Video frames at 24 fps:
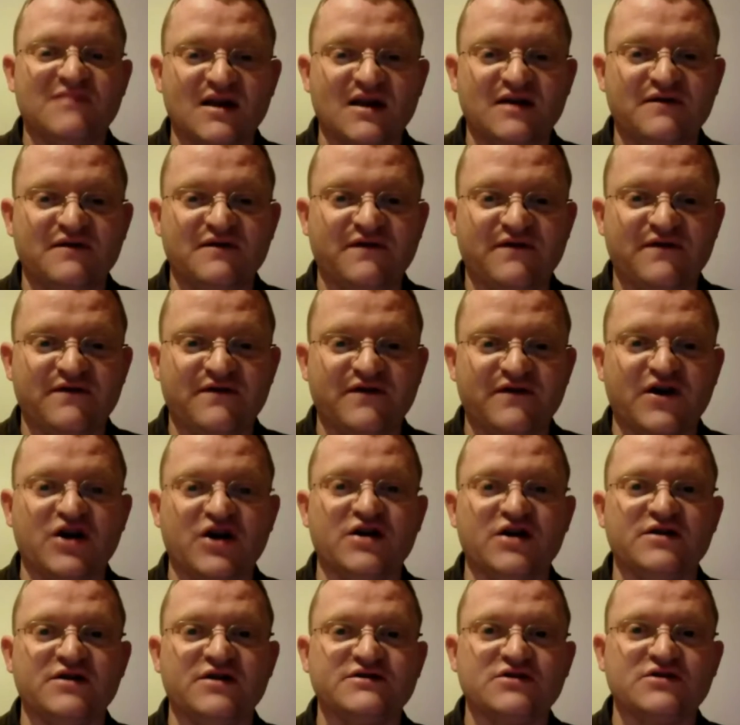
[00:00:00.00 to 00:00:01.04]
a really
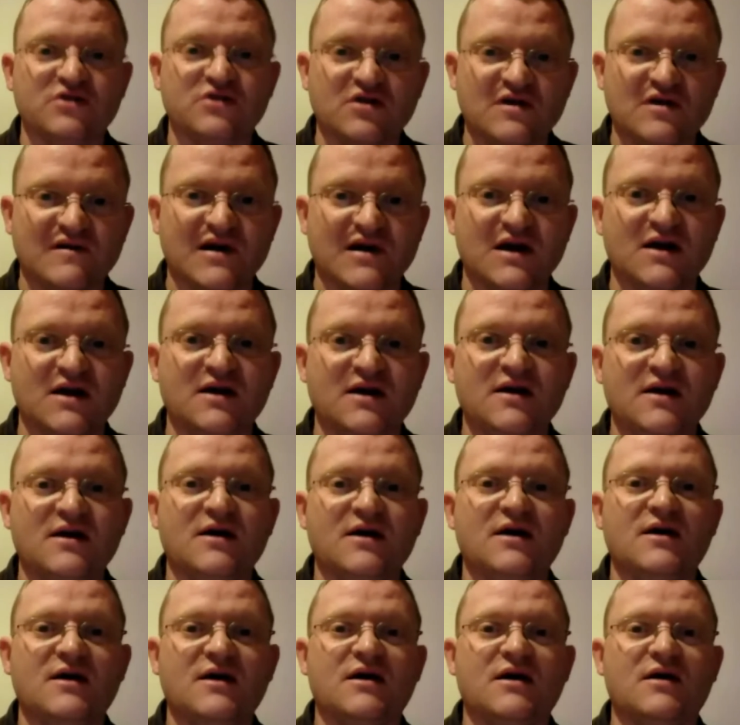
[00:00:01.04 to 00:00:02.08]
fun story
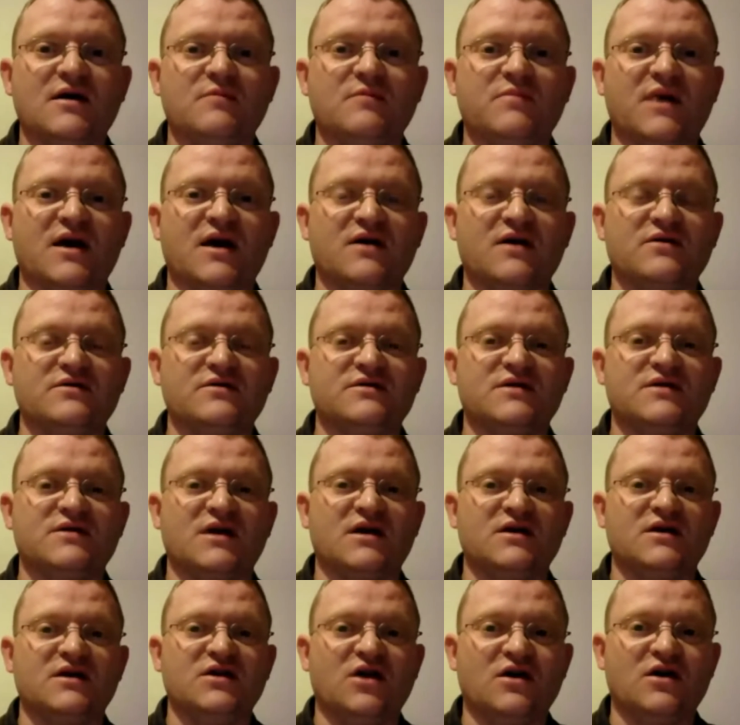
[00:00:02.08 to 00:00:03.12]
about
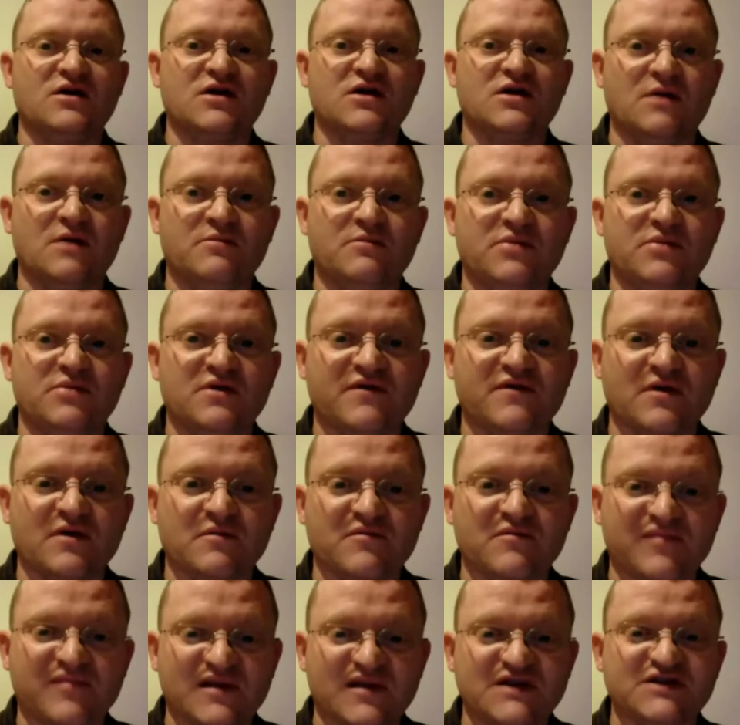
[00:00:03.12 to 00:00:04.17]
a young couple
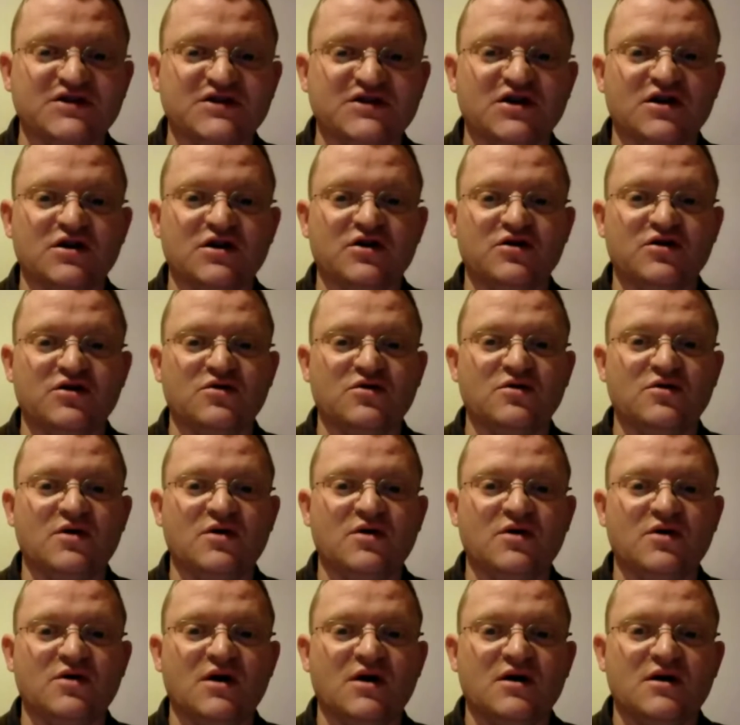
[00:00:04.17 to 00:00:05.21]
from Bristol
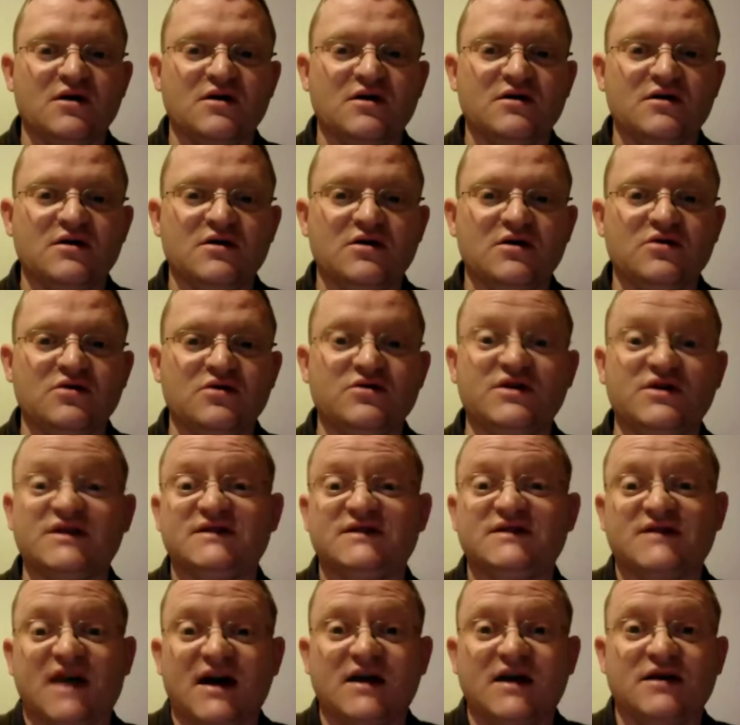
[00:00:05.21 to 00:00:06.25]
who
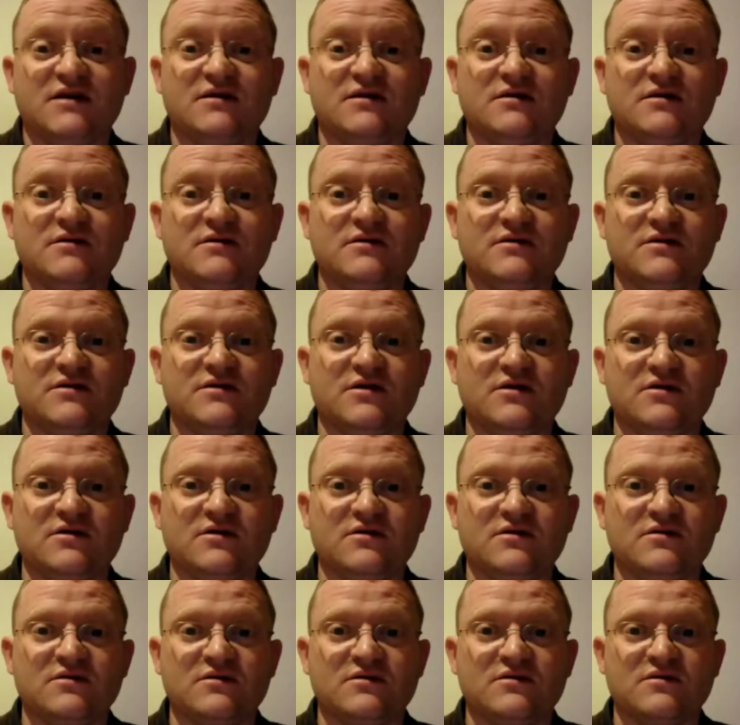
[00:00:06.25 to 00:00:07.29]
decided
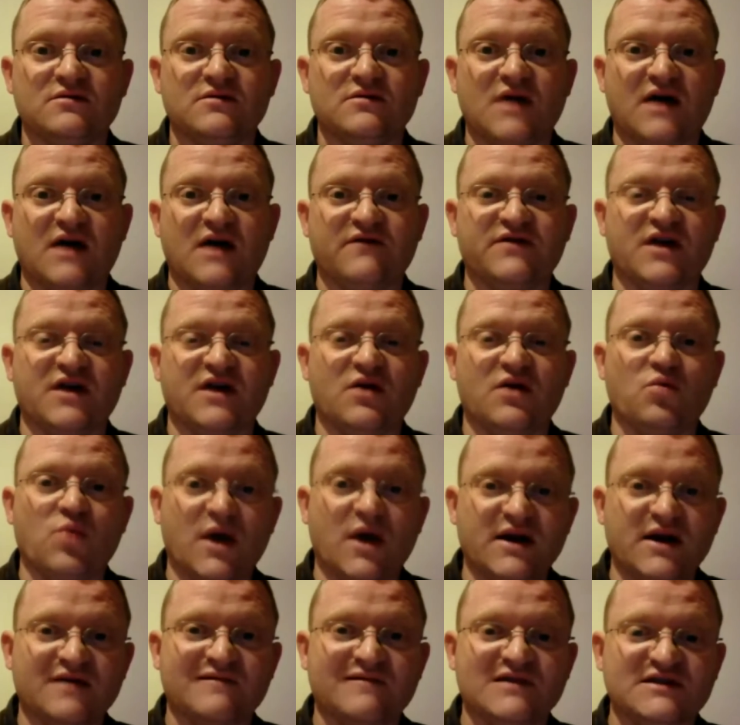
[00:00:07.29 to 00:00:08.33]
to have their
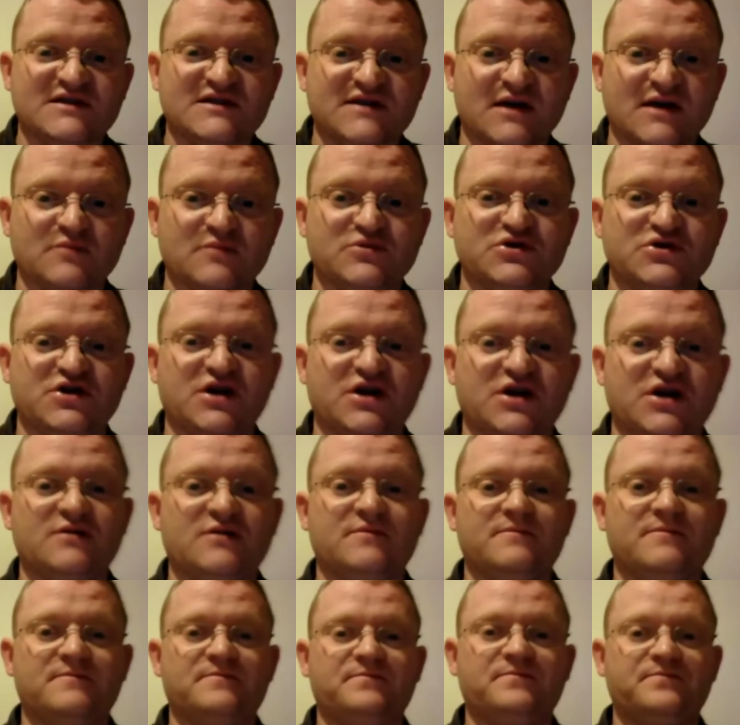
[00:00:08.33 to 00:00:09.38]
wedding
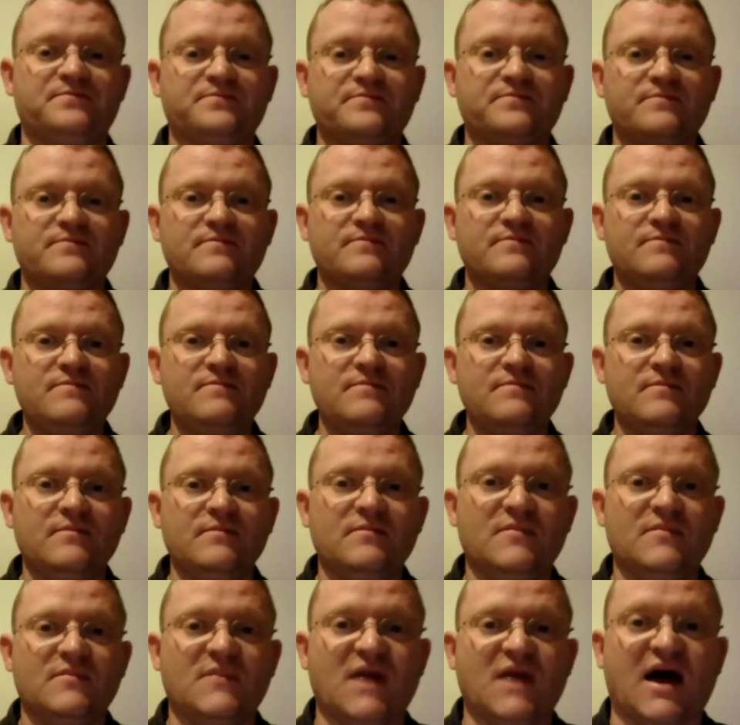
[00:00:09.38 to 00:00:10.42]
reception
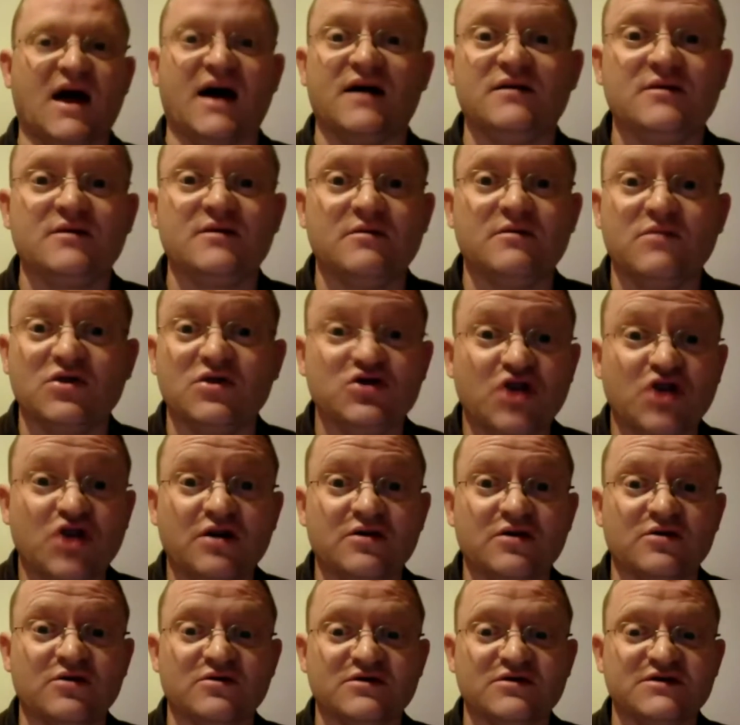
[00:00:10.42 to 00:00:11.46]
at
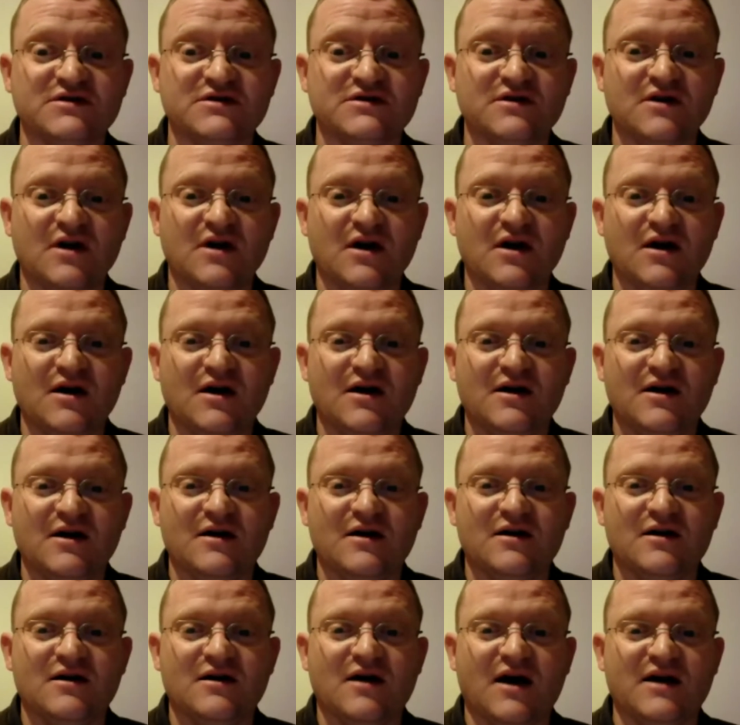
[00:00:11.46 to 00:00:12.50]
McDonald's.
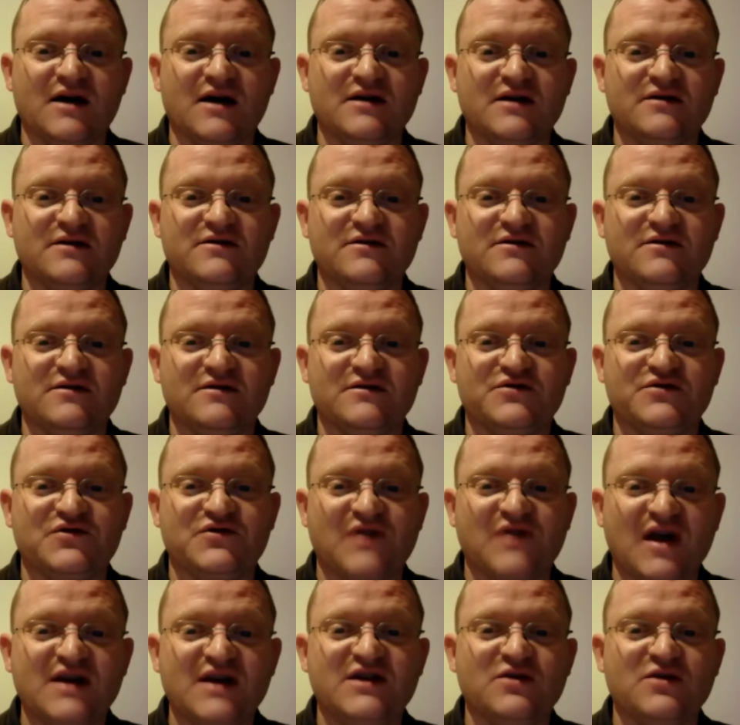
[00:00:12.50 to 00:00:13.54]
And
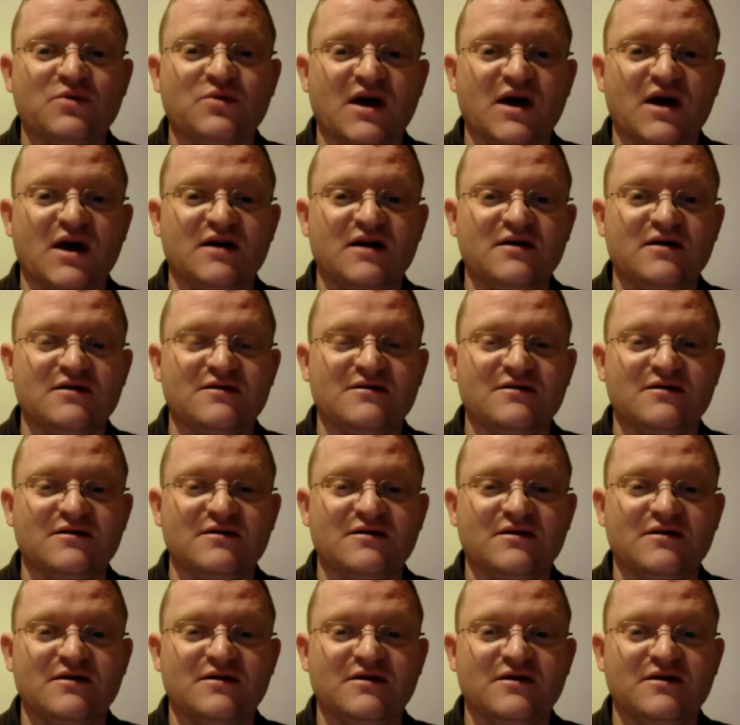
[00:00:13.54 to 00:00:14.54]
straight away,